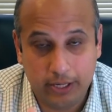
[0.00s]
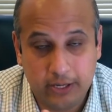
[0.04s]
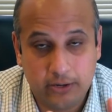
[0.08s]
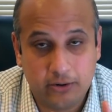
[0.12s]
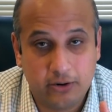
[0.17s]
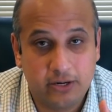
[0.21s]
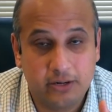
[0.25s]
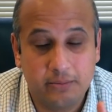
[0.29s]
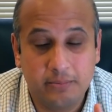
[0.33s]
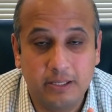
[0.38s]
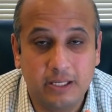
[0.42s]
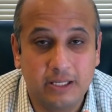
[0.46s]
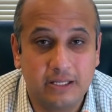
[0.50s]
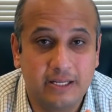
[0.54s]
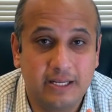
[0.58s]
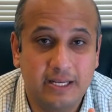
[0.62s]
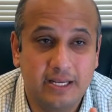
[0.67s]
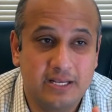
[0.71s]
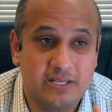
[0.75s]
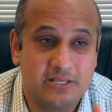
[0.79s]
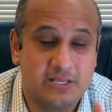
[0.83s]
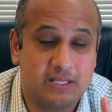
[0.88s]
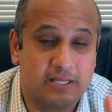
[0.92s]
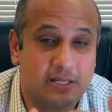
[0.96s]

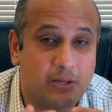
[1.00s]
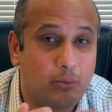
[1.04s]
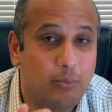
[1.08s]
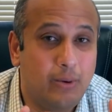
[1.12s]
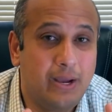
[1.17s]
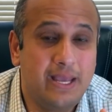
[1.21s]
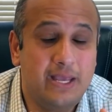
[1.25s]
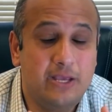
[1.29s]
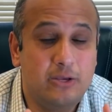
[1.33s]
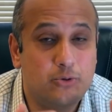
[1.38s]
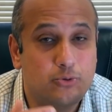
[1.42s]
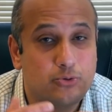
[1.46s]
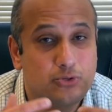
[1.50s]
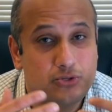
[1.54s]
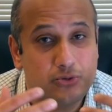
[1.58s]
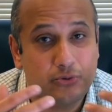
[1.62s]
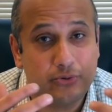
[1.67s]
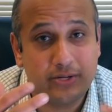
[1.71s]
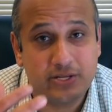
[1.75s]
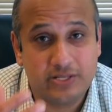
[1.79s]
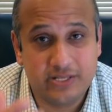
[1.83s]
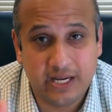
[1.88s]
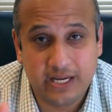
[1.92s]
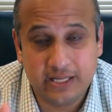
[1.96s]
Credibility is in the way you
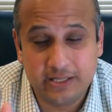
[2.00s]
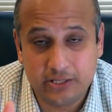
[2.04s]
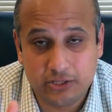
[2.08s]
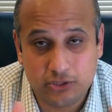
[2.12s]
recite